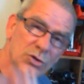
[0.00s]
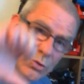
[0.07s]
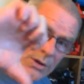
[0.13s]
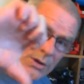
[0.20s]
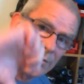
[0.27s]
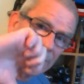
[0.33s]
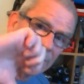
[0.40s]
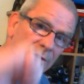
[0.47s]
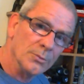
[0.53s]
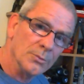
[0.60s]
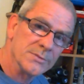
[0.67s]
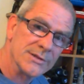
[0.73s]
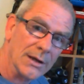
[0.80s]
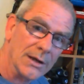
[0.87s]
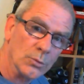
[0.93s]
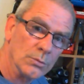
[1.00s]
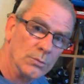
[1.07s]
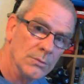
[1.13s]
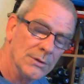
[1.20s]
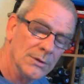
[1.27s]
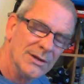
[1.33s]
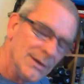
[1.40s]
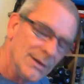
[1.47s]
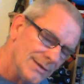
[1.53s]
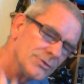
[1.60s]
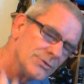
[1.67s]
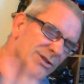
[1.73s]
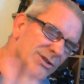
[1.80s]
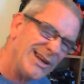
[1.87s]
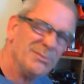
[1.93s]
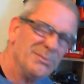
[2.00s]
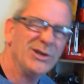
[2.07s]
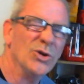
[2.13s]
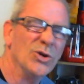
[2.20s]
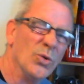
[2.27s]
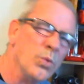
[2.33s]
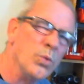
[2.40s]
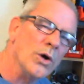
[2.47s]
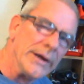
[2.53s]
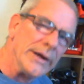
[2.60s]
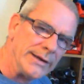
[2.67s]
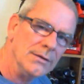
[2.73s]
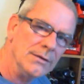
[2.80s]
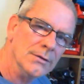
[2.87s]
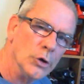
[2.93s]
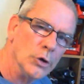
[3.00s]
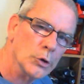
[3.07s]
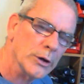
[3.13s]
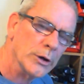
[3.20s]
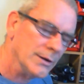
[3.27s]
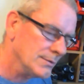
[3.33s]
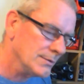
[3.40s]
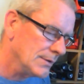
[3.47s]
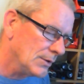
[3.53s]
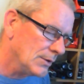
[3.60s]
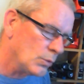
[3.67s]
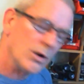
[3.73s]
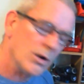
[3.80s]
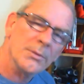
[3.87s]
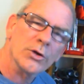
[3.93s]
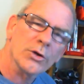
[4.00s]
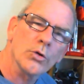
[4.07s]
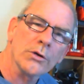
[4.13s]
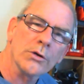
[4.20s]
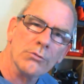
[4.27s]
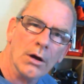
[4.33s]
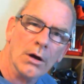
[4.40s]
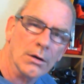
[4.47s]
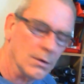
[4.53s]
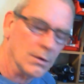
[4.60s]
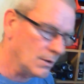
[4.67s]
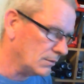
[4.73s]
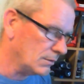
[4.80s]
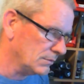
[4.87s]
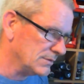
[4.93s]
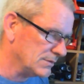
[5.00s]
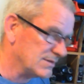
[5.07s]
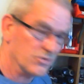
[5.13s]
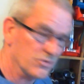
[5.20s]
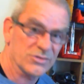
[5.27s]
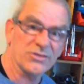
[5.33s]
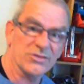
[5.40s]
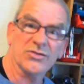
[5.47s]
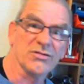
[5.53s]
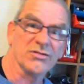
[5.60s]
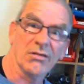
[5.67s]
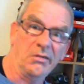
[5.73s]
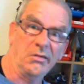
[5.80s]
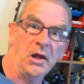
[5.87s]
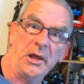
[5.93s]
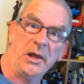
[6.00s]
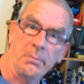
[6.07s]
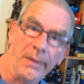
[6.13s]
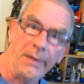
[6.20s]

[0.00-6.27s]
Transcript: give it thumbs down, just let me know why. Okay, where am I going wrong, or is it just that you don't like me?